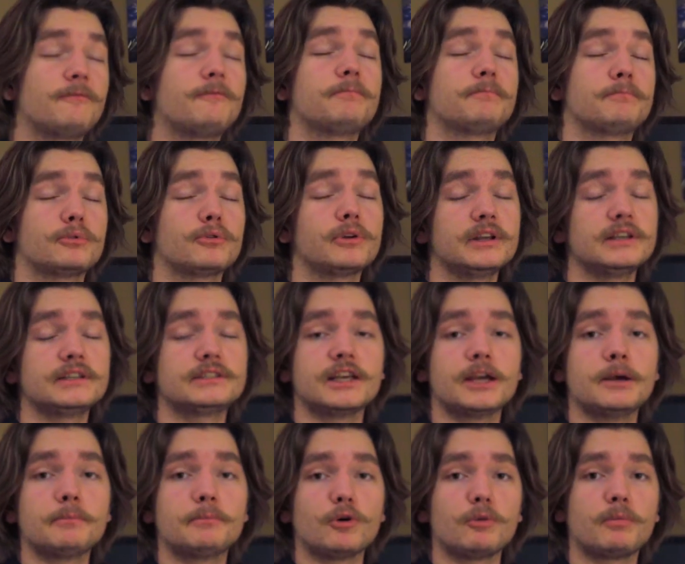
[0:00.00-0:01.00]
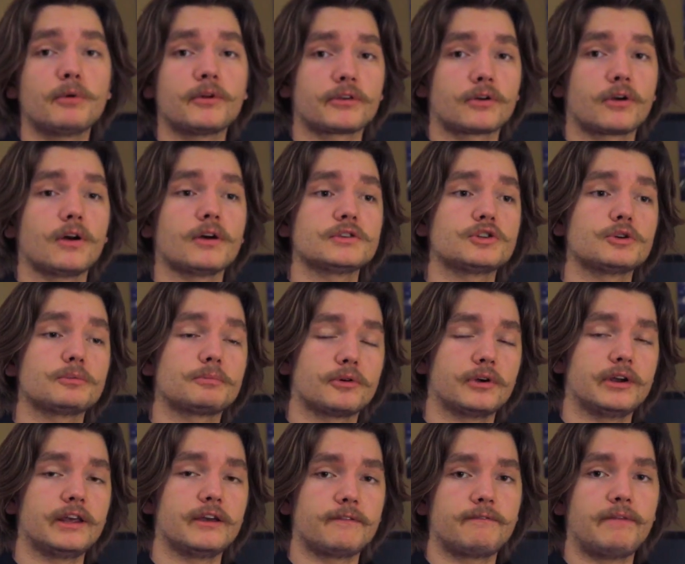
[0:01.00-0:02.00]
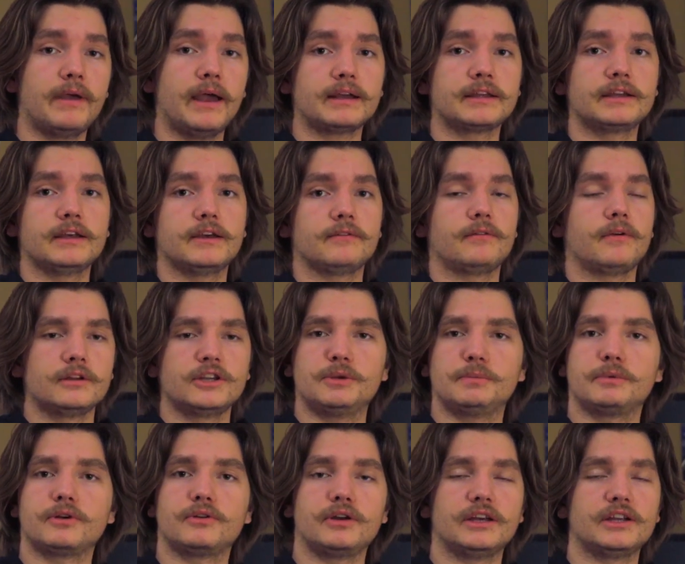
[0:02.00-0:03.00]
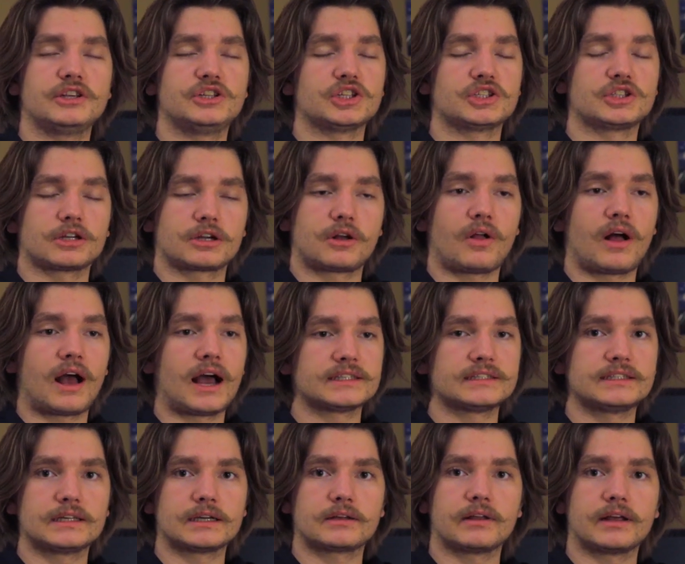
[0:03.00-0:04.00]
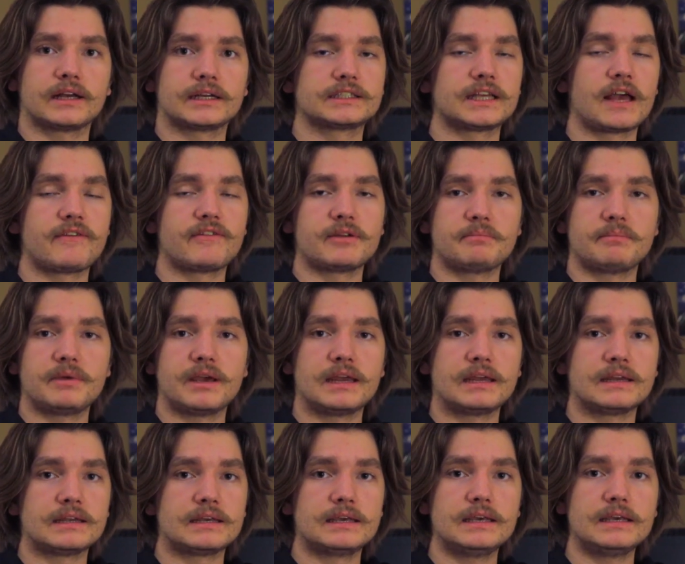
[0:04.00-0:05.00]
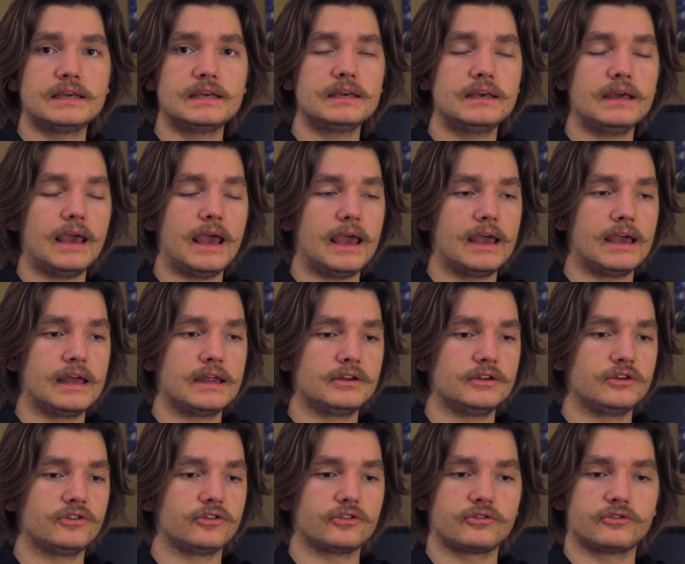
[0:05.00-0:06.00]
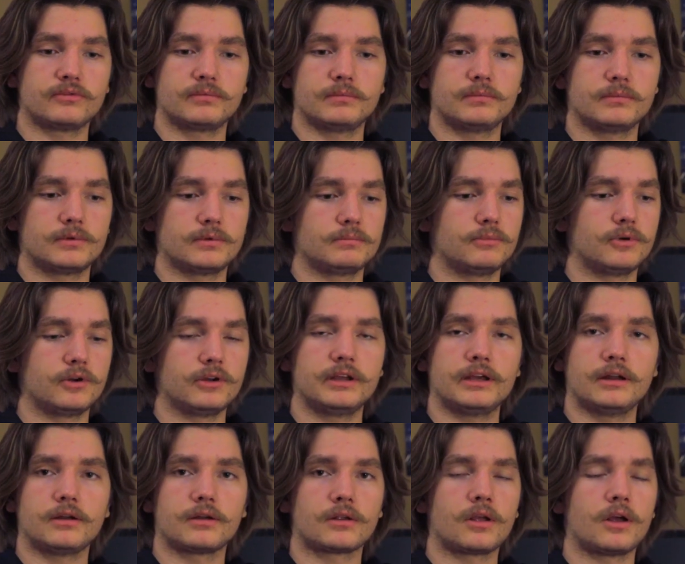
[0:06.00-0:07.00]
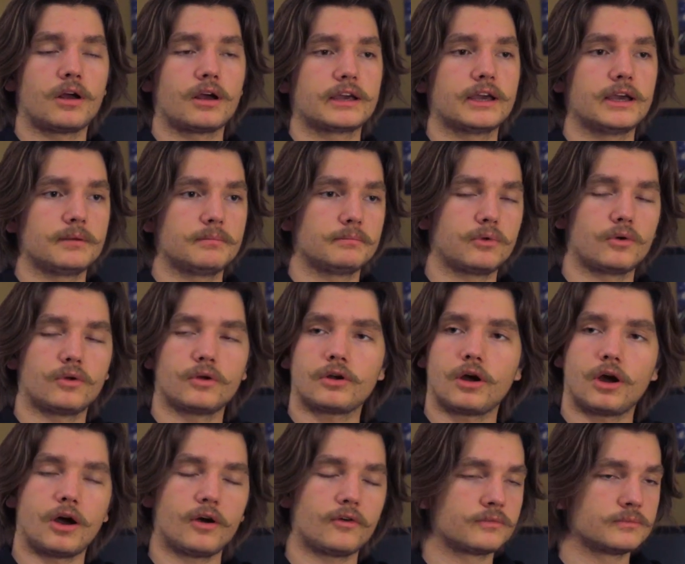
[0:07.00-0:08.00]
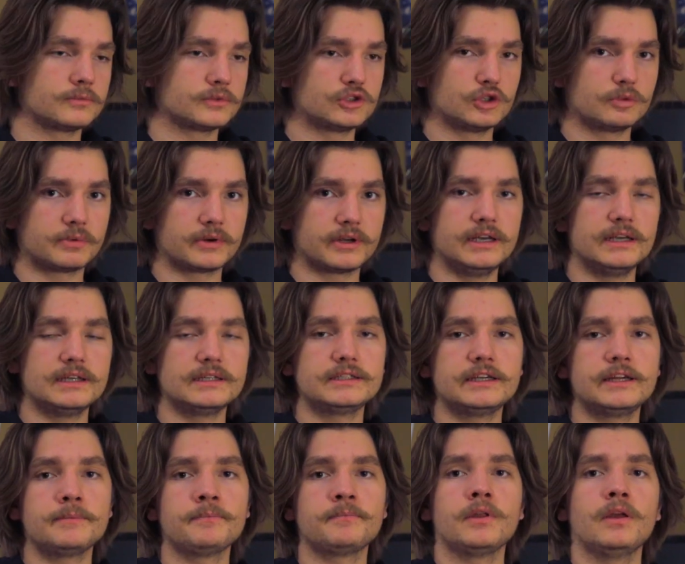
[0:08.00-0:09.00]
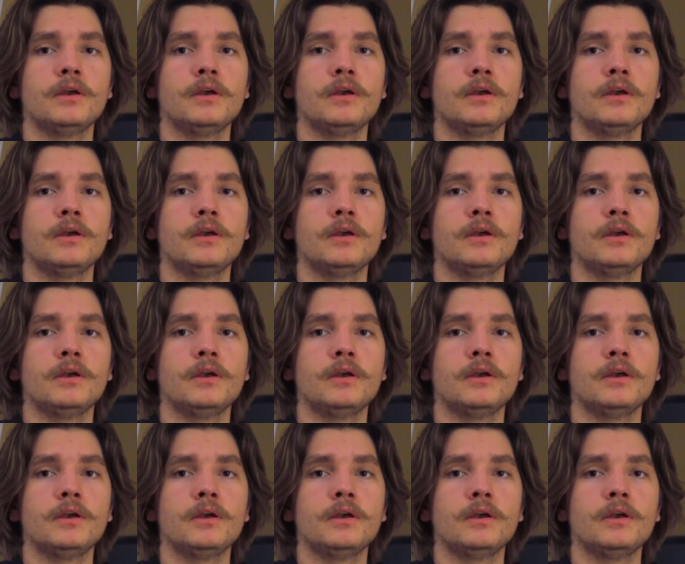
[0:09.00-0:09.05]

pretty simple, but they're also pretty effective. Typically it's just a classic like 7-pin key, and you just put it in, unlock it, pull it off, super easy.